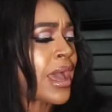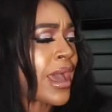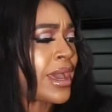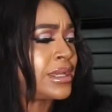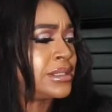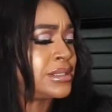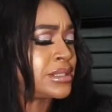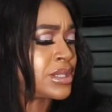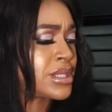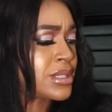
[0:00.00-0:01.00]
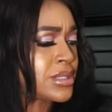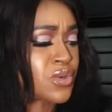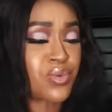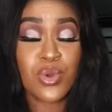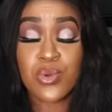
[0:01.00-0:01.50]
And this is a
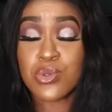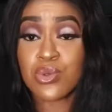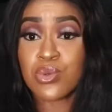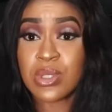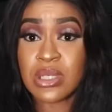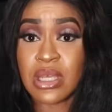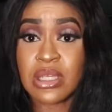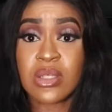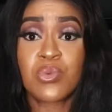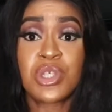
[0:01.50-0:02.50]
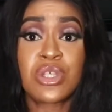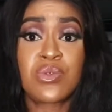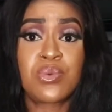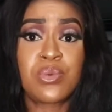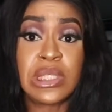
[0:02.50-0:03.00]
rose oud scent, which is
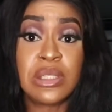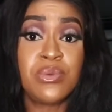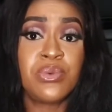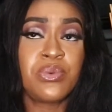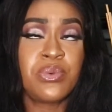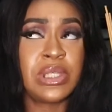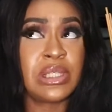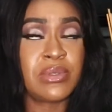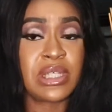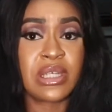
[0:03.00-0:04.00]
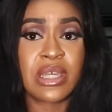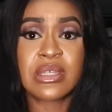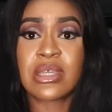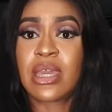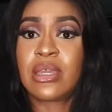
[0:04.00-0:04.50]
really, really, really
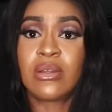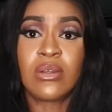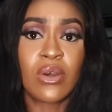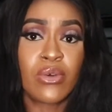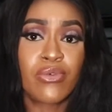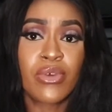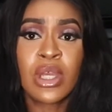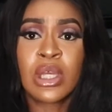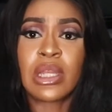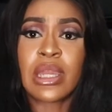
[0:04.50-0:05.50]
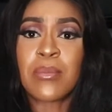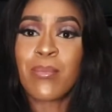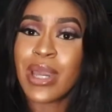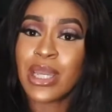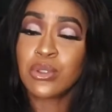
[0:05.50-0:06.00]
nice. I love like
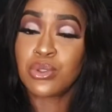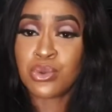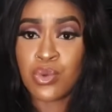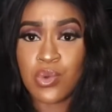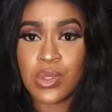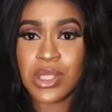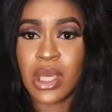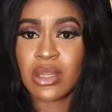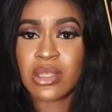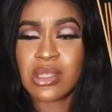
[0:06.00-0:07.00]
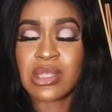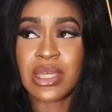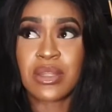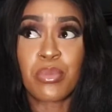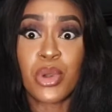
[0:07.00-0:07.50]
mild ouds, and this is
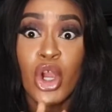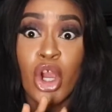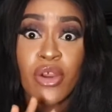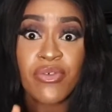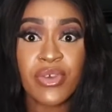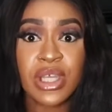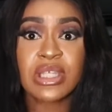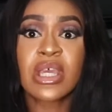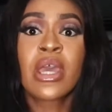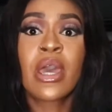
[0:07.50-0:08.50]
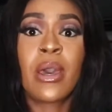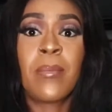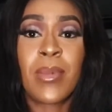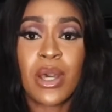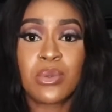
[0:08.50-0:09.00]
like the perfect
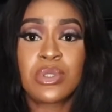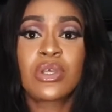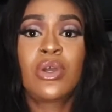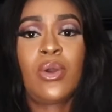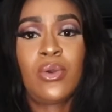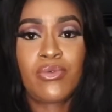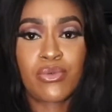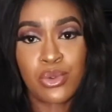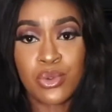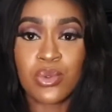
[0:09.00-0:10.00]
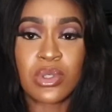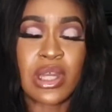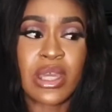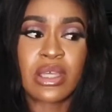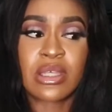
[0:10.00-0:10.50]
amount of oud.
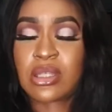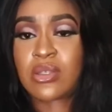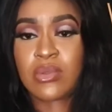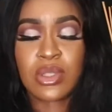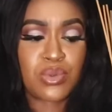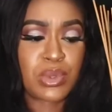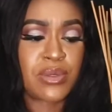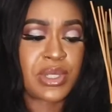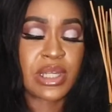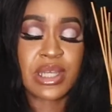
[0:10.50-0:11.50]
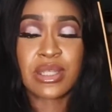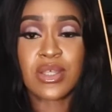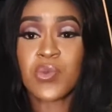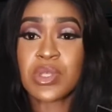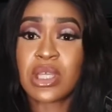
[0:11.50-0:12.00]
Like it's really, really nice. And
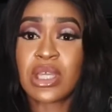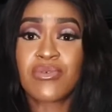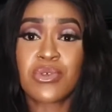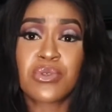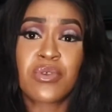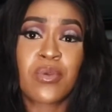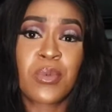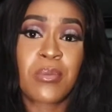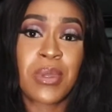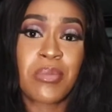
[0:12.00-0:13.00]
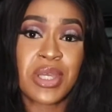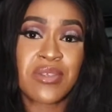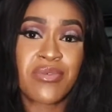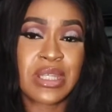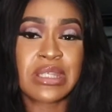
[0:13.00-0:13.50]
this was a gift also from one of my best
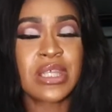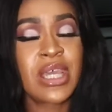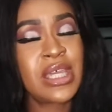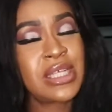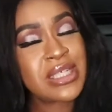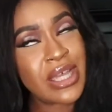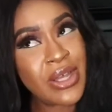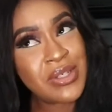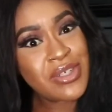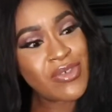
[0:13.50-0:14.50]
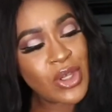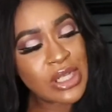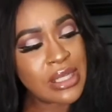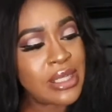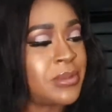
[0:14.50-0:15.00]
friends. Shout out
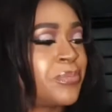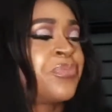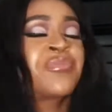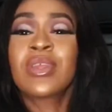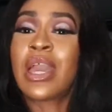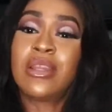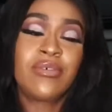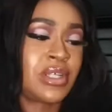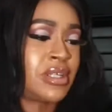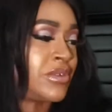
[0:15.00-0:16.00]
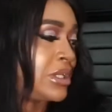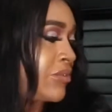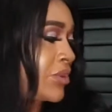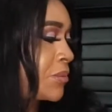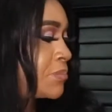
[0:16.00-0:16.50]
Giovanni. I love it, love it,
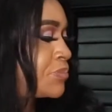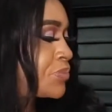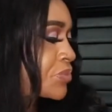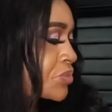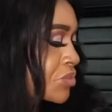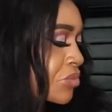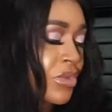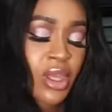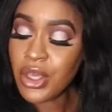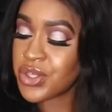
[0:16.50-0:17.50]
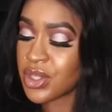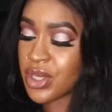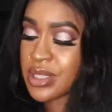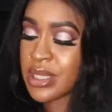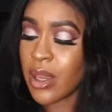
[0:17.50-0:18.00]
love it. So
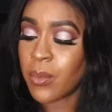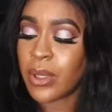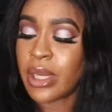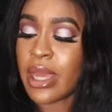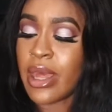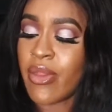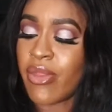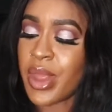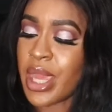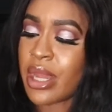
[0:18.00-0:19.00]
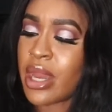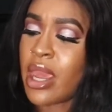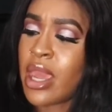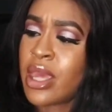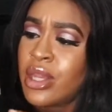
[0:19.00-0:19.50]
there's that one, and then
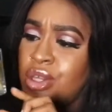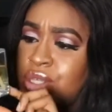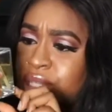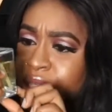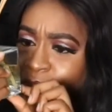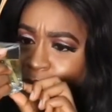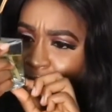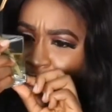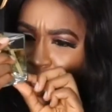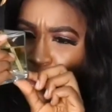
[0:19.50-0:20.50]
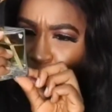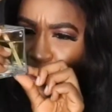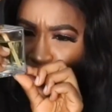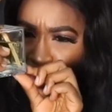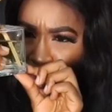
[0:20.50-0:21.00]
there's this one that I
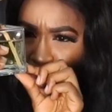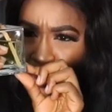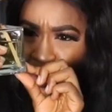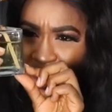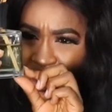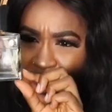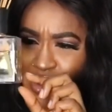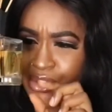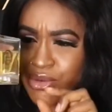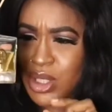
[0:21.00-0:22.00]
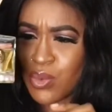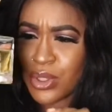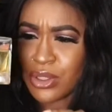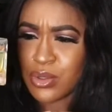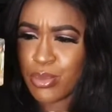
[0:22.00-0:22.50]
also use. This is the Green
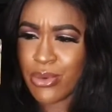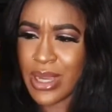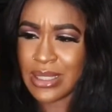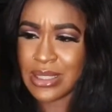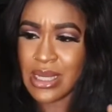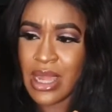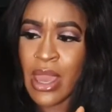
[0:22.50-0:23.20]
World brand.